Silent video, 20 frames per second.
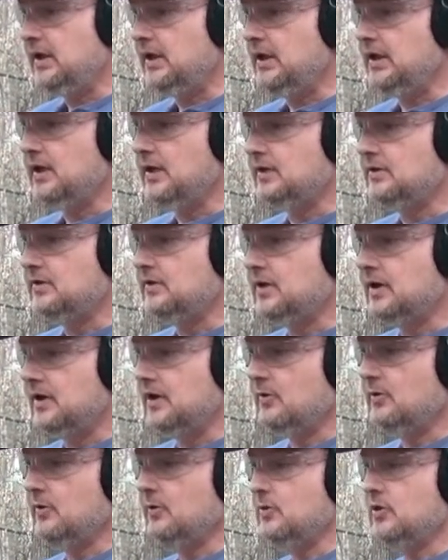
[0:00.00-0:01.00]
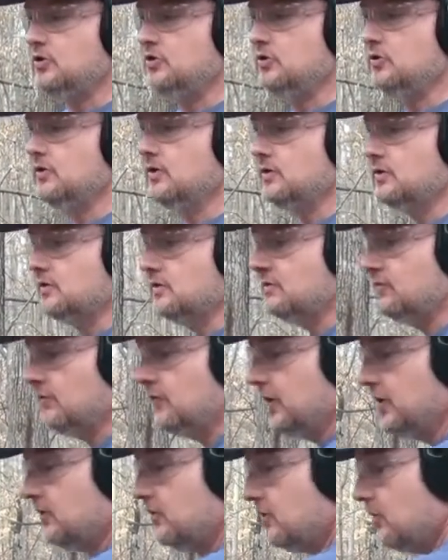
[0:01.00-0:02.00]
And today I'm going to be shooting some
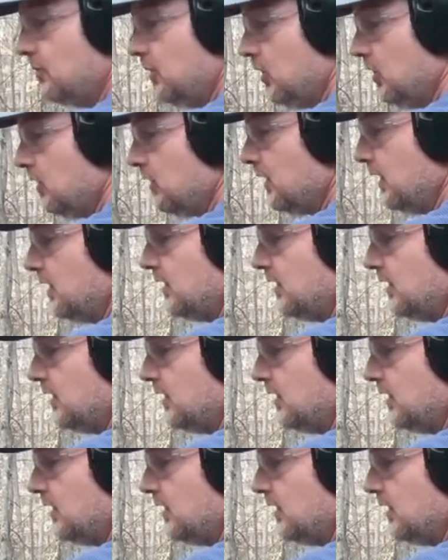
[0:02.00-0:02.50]
Federal bulk